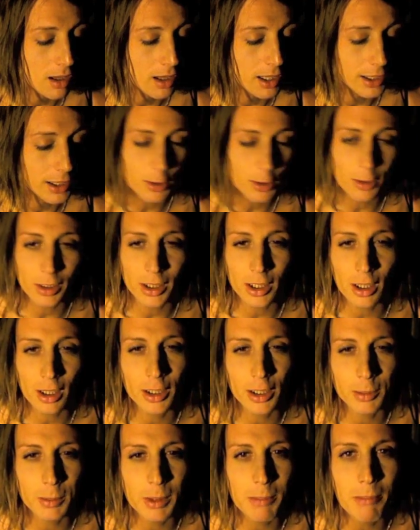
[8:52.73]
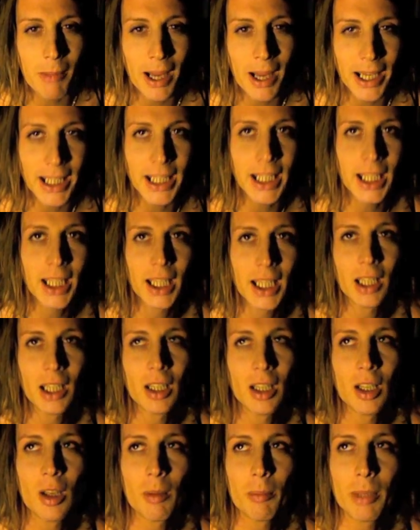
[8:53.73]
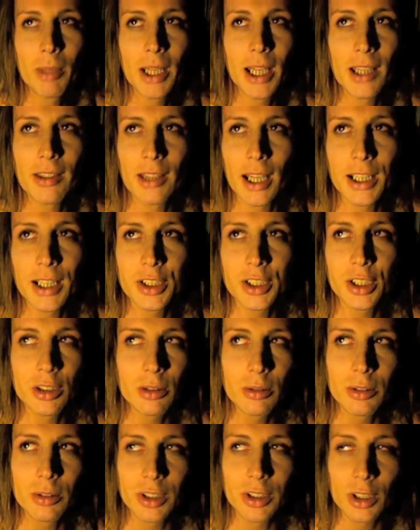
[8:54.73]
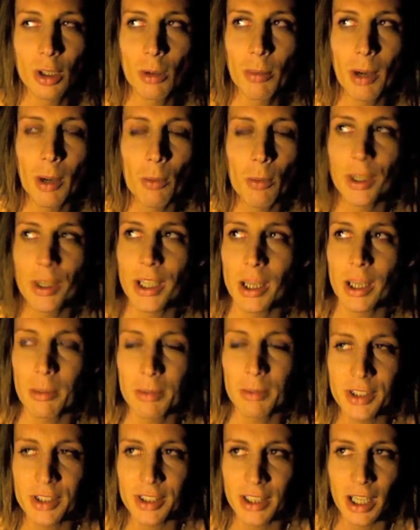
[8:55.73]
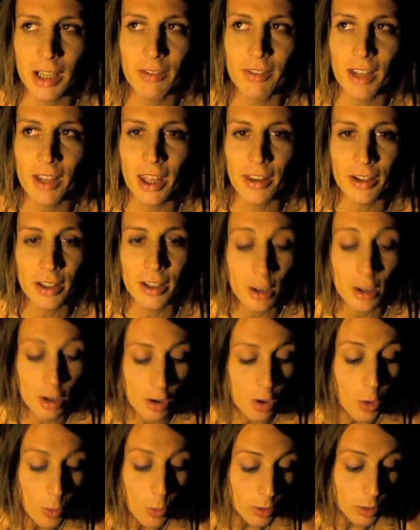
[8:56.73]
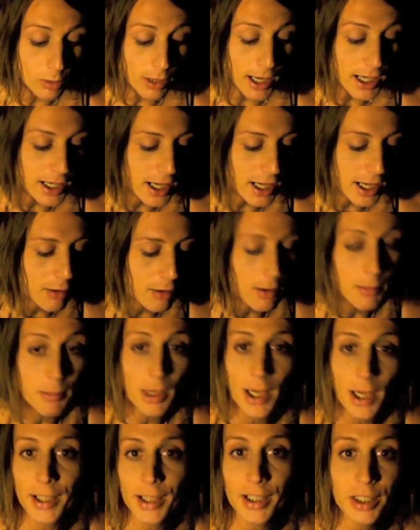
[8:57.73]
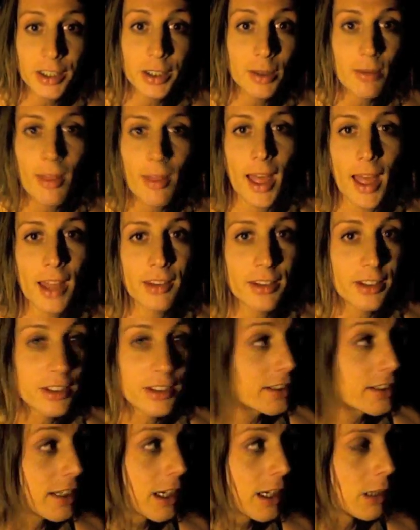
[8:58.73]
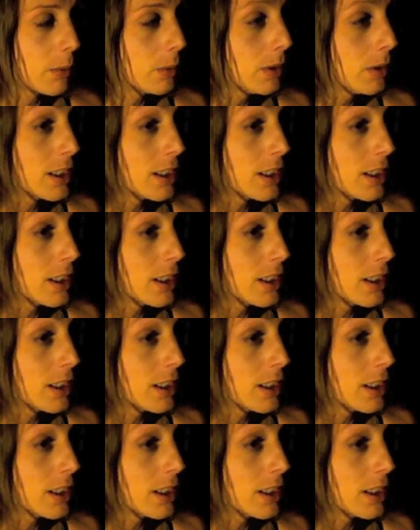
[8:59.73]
it's going to cost me money because I choose to go by one name instead of the other, well, right now I'm not going to do that. It's a terrible